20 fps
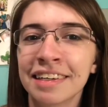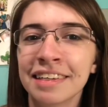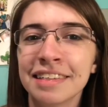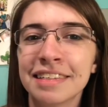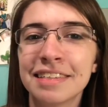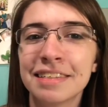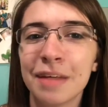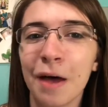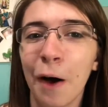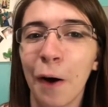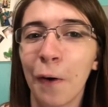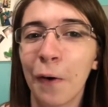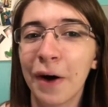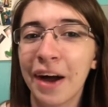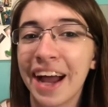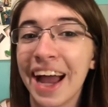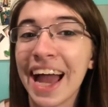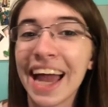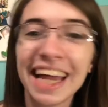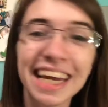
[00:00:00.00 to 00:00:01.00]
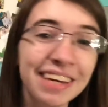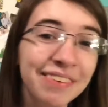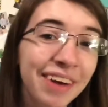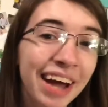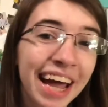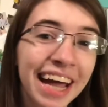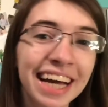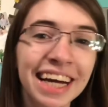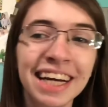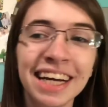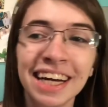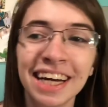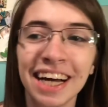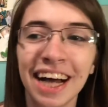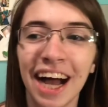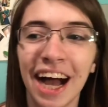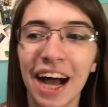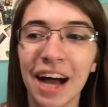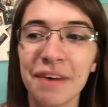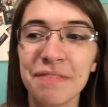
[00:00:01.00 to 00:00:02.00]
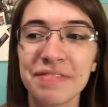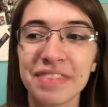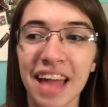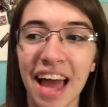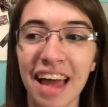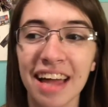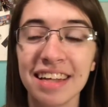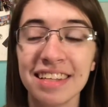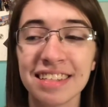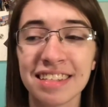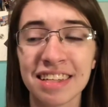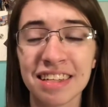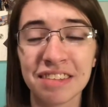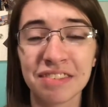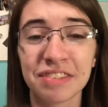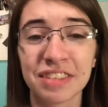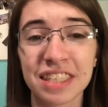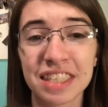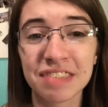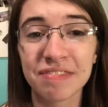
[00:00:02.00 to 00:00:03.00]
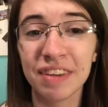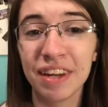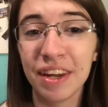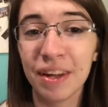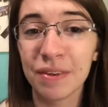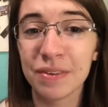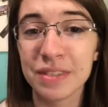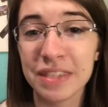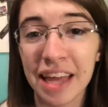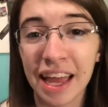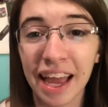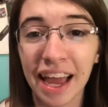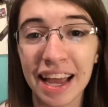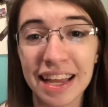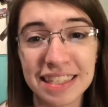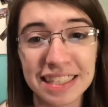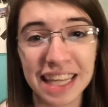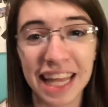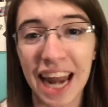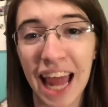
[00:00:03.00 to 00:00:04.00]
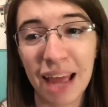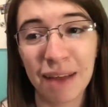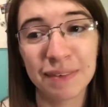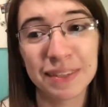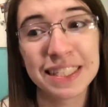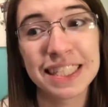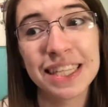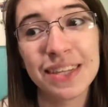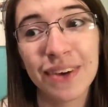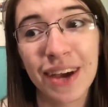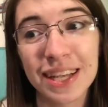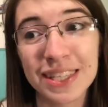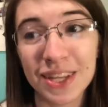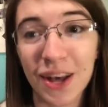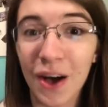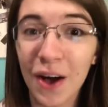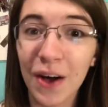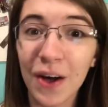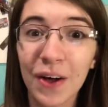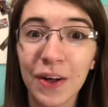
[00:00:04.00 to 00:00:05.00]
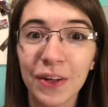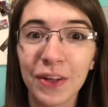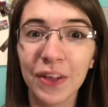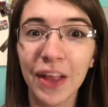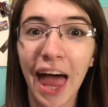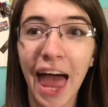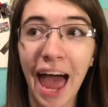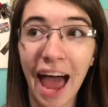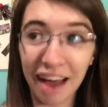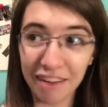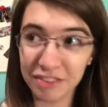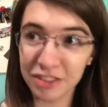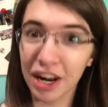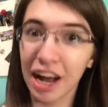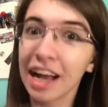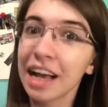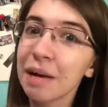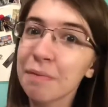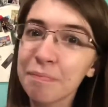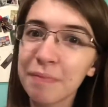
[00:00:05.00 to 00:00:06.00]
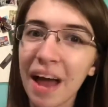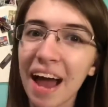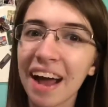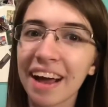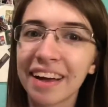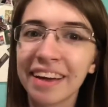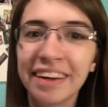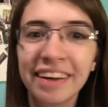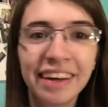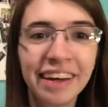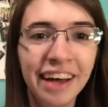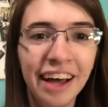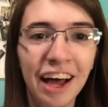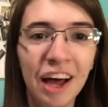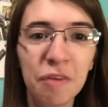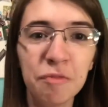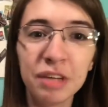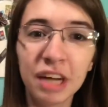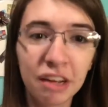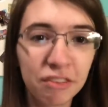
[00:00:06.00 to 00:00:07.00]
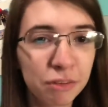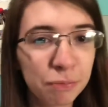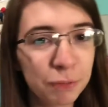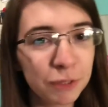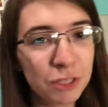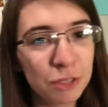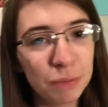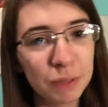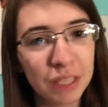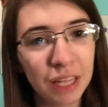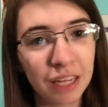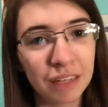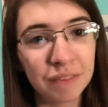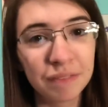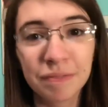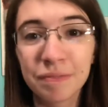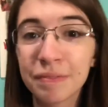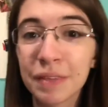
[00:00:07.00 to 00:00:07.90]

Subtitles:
So anyway, that is it for this video today, guys, and I will see you guys all after I get back, and after BookTubeathon.